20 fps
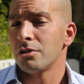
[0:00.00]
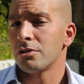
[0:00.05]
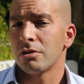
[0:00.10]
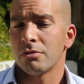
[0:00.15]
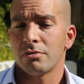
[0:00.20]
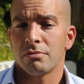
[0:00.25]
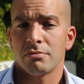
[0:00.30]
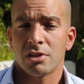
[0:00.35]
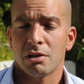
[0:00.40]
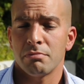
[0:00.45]

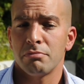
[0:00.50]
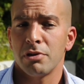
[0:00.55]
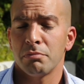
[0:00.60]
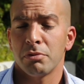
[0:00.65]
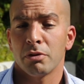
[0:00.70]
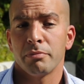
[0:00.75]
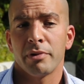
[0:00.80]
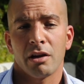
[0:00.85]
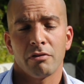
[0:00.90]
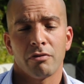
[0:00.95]
so some
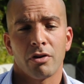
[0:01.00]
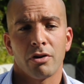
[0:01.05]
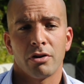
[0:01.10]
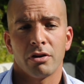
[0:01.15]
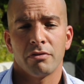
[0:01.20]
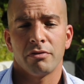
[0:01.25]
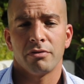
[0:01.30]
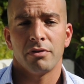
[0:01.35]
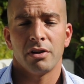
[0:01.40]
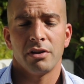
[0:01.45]
people may have
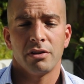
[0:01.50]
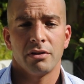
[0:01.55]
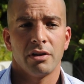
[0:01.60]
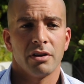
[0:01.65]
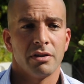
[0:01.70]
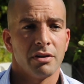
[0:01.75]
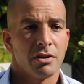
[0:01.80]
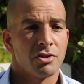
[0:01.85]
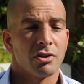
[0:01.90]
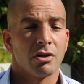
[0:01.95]
heard of a
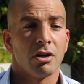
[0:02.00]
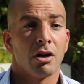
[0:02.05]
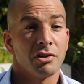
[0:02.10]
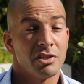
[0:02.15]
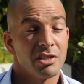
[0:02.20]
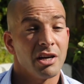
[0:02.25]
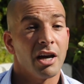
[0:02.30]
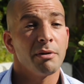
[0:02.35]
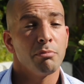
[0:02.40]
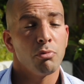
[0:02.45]
condition
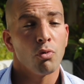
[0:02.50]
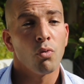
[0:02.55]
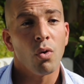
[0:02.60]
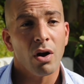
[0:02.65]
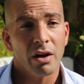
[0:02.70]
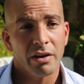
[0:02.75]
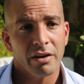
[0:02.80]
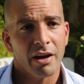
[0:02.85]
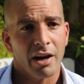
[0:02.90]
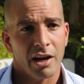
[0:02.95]
called type
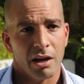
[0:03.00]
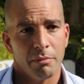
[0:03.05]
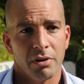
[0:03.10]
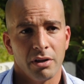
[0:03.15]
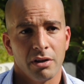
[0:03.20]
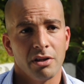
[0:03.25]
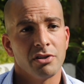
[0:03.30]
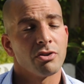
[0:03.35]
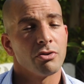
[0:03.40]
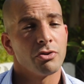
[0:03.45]
1
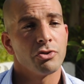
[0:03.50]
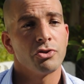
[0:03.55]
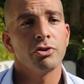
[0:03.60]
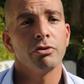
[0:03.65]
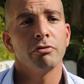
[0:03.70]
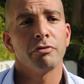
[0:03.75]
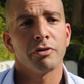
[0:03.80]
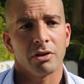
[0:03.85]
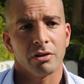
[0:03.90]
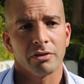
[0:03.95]
diabetes or
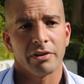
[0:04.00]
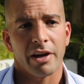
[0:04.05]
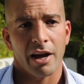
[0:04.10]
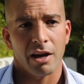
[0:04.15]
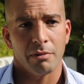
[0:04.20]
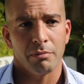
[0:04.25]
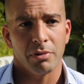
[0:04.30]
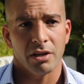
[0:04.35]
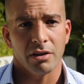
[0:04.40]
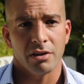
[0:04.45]
juvenile
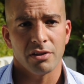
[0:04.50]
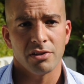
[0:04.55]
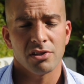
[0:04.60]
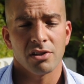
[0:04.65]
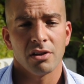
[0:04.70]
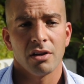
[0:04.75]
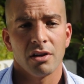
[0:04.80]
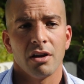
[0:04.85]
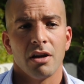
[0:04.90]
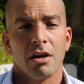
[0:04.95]

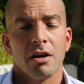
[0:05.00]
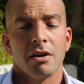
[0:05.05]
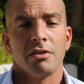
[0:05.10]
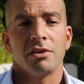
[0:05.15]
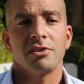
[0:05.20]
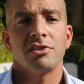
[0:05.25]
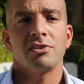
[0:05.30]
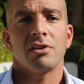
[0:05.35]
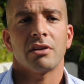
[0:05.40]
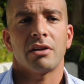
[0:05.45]
diabetes.
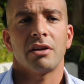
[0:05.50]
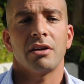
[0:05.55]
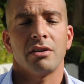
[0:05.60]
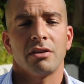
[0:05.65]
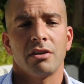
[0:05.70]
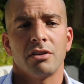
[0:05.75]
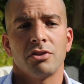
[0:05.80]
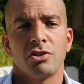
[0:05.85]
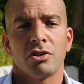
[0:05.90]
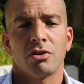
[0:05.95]
This is a
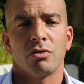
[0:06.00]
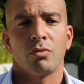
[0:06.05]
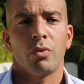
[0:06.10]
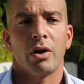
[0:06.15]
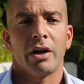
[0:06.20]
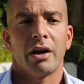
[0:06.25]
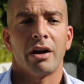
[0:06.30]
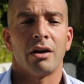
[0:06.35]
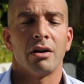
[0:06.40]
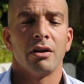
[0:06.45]
condition
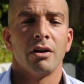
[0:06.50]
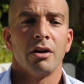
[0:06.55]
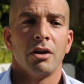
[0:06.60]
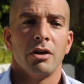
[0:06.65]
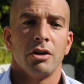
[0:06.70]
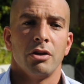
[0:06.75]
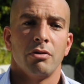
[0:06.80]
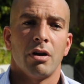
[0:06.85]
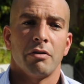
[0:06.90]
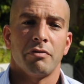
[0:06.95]
where
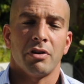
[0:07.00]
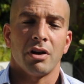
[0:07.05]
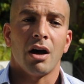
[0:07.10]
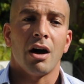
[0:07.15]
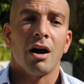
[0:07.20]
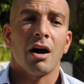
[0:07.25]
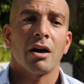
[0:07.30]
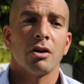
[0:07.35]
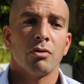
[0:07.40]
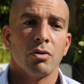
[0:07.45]
you have an
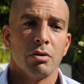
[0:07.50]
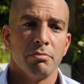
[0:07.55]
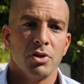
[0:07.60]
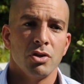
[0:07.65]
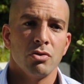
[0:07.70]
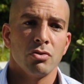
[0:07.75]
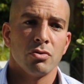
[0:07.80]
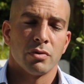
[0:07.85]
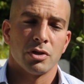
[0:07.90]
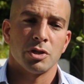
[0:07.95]

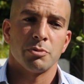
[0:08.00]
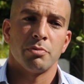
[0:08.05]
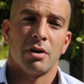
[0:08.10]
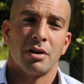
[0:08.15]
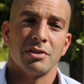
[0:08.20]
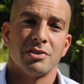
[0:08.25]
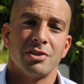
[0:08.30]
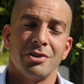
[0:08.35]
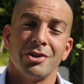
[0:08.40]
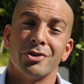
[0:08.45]
autoimmune
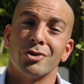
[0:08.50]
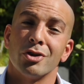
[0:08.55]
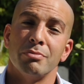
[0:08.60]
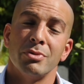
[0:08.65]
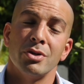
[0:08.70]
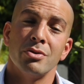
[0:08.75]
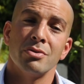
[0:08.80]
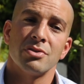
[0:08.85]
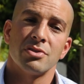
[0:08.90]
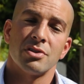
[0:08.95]
response and your
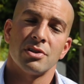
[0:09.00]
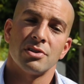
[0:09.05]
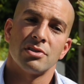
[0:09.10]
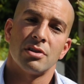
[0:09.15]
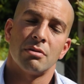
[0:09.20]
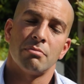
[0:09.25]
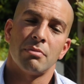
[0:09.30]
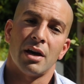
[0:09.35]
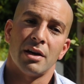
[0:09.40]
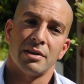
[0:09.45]
immune
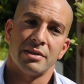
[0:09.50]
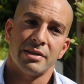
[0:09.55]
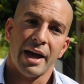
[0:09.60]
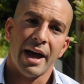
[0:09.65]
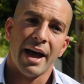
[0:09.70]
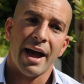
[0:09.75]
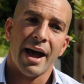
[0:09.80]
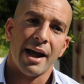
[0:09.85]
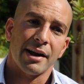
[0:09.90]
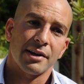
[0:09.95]
system
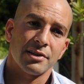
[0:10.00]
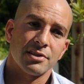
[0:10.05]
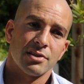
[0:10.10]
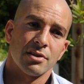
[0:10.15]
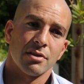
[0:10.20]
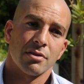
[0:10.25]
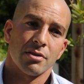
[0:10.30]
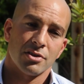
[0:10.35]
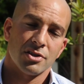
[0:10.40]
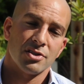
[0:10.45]
attacks
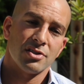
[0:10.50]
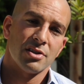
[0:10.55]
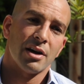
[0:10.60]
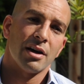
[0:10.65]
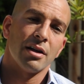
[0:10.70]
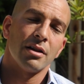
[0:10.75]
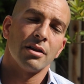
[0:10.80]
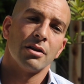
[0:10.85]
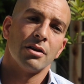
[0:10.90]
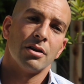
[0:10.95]
the
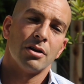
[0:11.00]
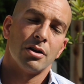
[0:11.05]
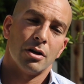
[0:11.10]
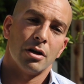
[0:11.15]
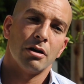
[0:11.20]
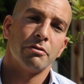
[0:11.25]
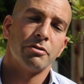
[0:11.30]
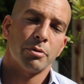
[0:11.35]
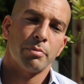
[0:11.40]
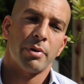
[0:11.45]
cell
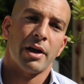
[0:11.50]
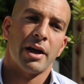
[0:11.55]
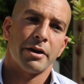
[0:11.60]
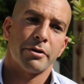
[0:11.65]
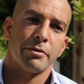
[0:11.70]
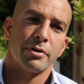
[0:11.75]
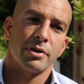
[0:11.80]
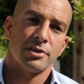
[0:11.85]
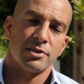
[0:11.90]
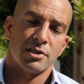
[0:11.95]
of your
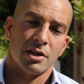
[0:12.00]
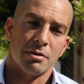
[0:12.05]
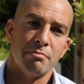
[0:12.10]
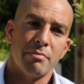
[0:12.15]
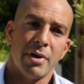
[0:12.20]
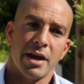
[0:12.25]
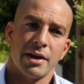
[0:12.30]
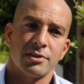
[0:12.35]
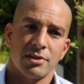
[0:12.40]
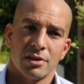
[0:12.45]
pancreas
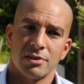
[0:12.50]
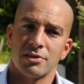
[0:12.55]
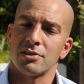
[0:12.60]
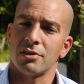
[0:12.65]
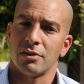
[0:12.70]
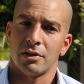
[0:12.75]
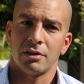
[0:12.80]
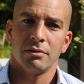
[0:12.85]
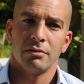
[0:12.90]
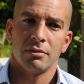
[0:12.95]
that makes
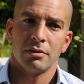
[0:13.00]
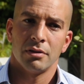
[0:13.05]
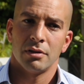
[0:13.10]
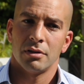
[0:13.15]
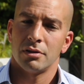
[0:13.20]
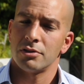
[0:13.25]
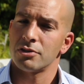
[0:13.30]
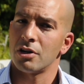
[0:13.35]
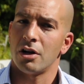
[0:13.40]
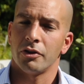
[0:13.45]
insulin.
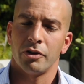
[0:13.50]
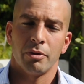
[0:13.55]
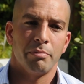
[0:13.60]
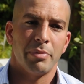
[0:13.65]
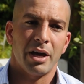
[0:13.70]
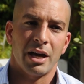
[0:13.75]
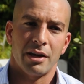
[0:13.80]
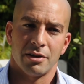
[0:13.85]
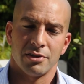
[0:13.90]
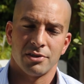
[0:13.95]
It's called the
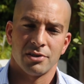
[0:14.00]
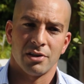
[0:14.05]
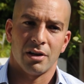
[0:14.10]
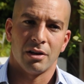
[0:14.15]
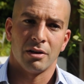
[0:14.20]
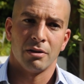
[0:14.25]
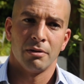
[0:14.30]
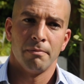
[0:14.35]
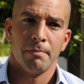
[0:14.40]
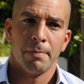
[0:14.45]
beta
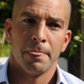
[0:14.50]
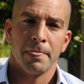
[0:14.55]
cell.